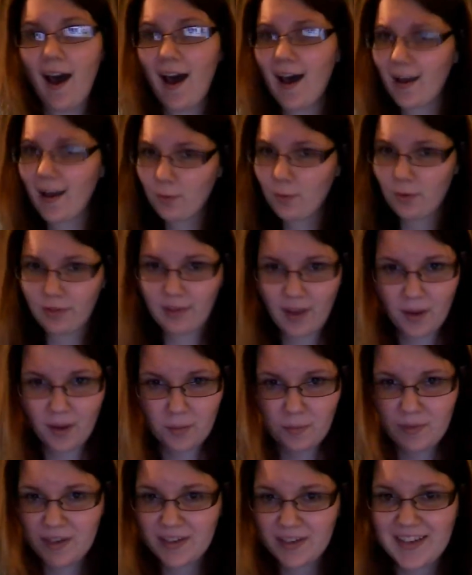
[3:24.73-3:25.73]
I will
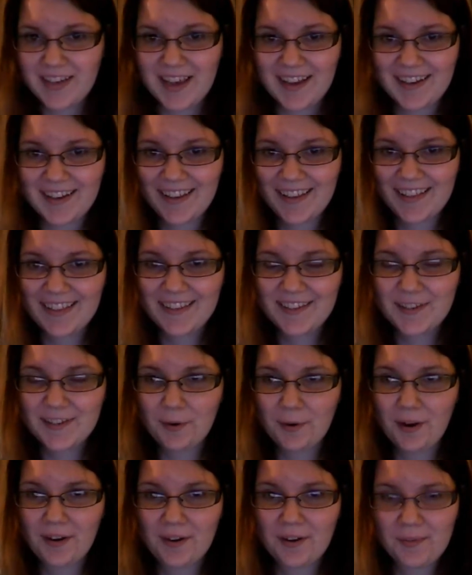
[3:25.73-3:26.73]
not be attending the
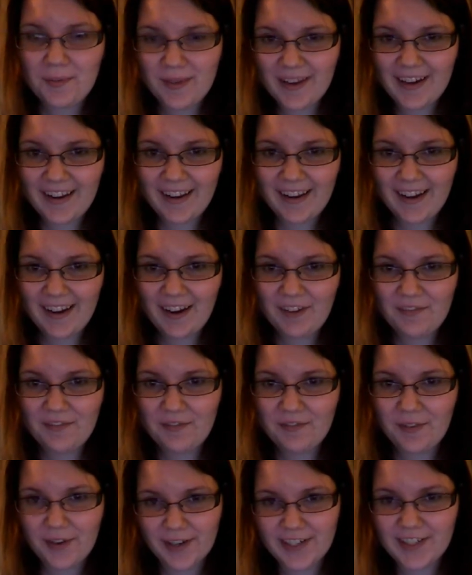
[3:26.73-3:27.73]
Toronto meeting,
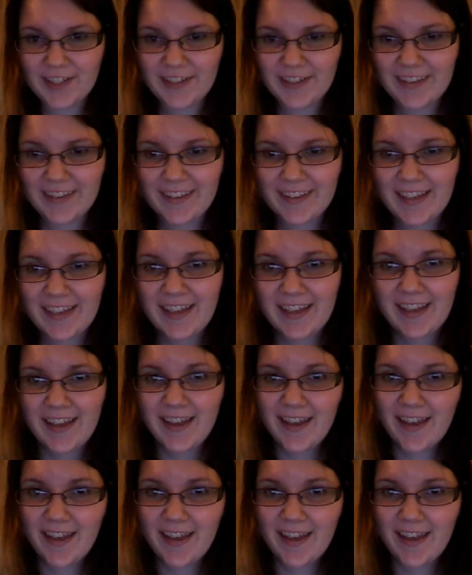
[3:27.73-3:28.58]
unfortunately.